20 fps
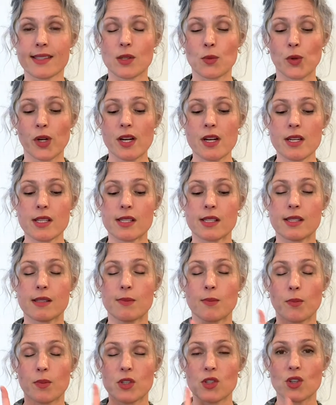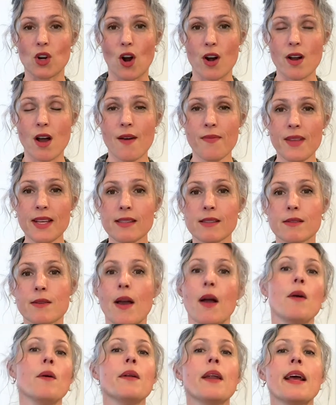So we're gonna start on this
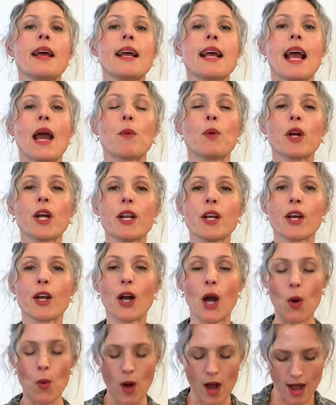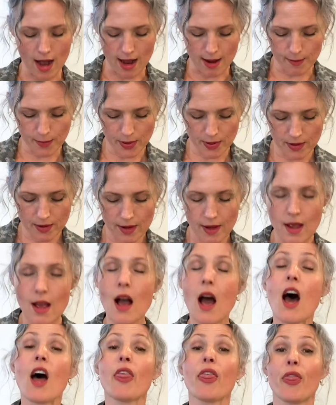note and we're gonna go up
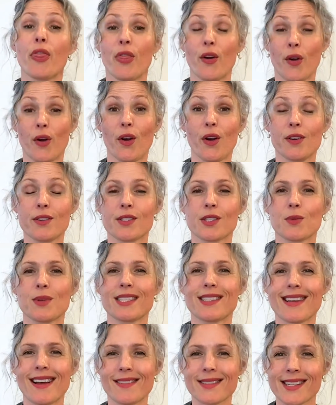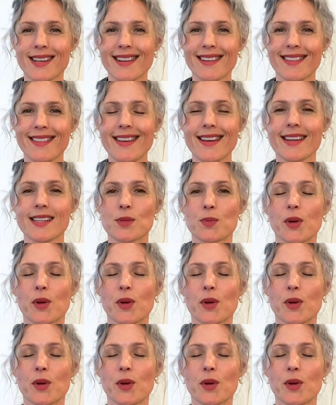a third. So it sounds like this.